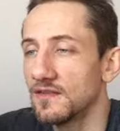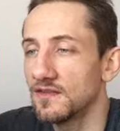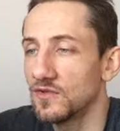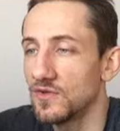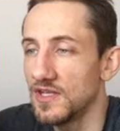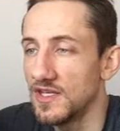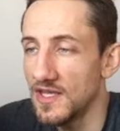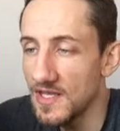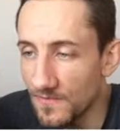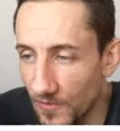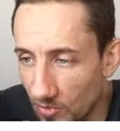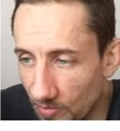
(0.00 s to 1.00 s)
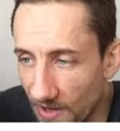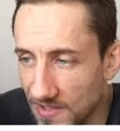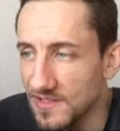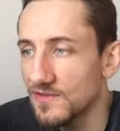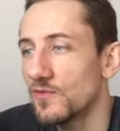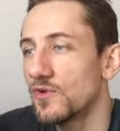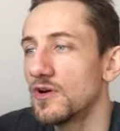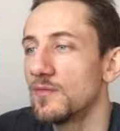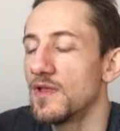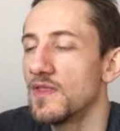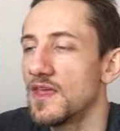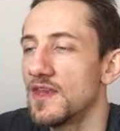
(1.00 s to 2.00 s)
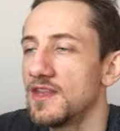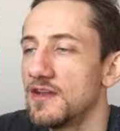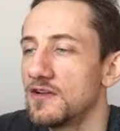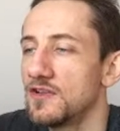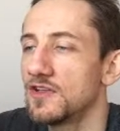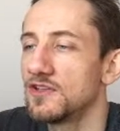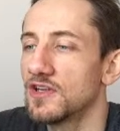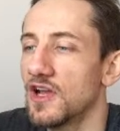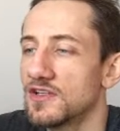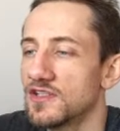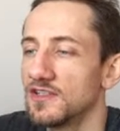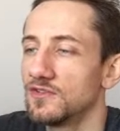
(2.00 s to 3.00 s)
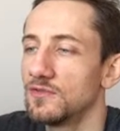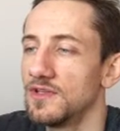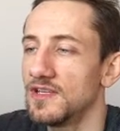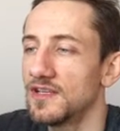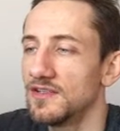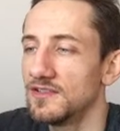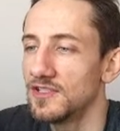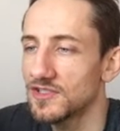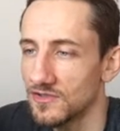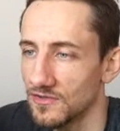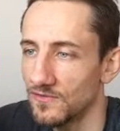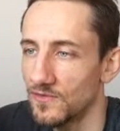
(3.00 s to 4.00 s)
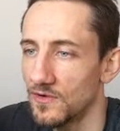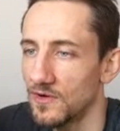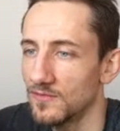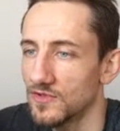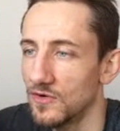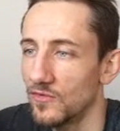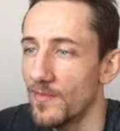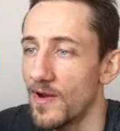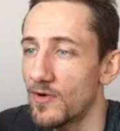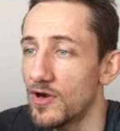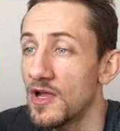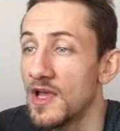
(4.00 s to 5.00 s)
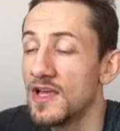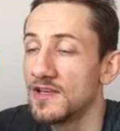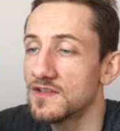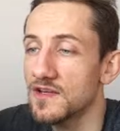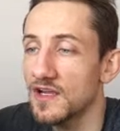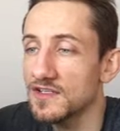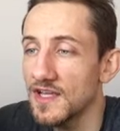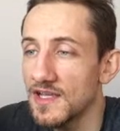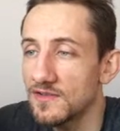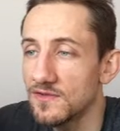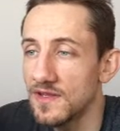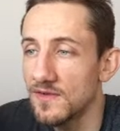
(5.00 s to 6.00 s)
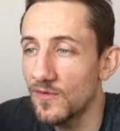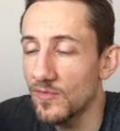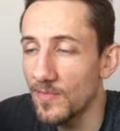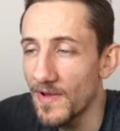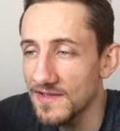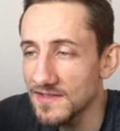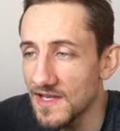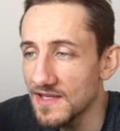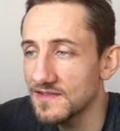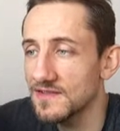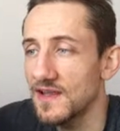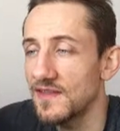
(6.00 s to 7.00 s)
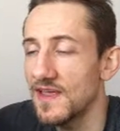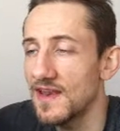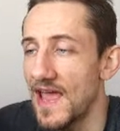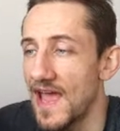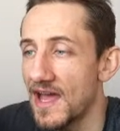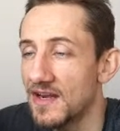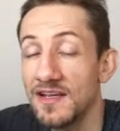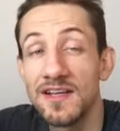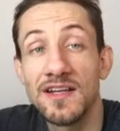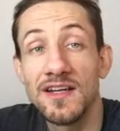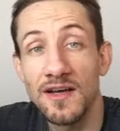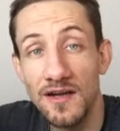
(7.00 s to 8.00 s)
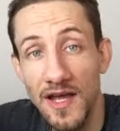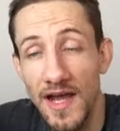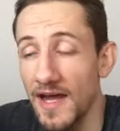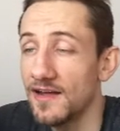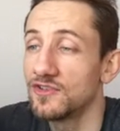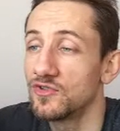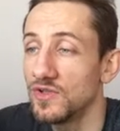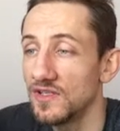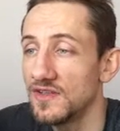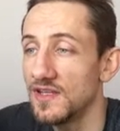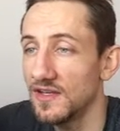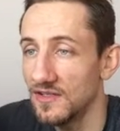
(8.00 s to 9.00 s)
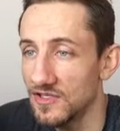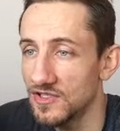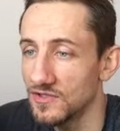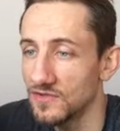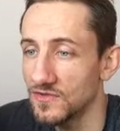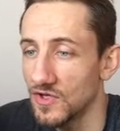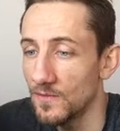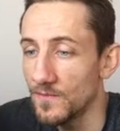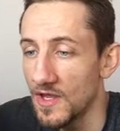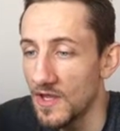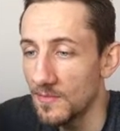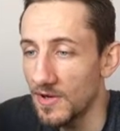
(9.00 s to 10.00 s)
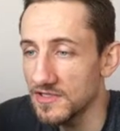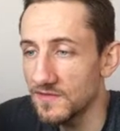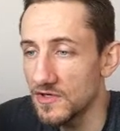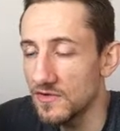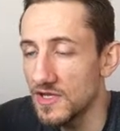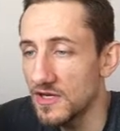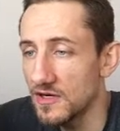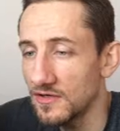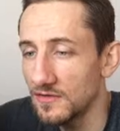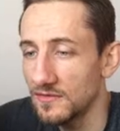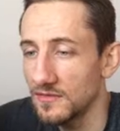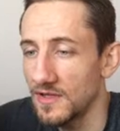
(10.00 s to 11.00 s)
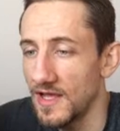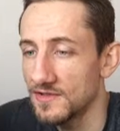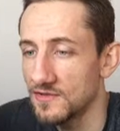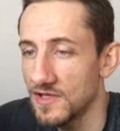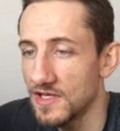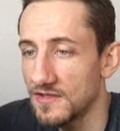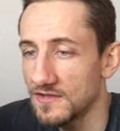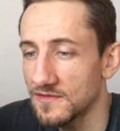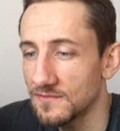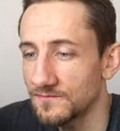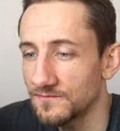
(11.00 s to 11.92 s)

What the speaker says: to the informal past tense form, and then here you can conjugate to the conditional form. So remember, just conjugate to the informal past tense and then add da to get the conditional. So pause the video here, answer these,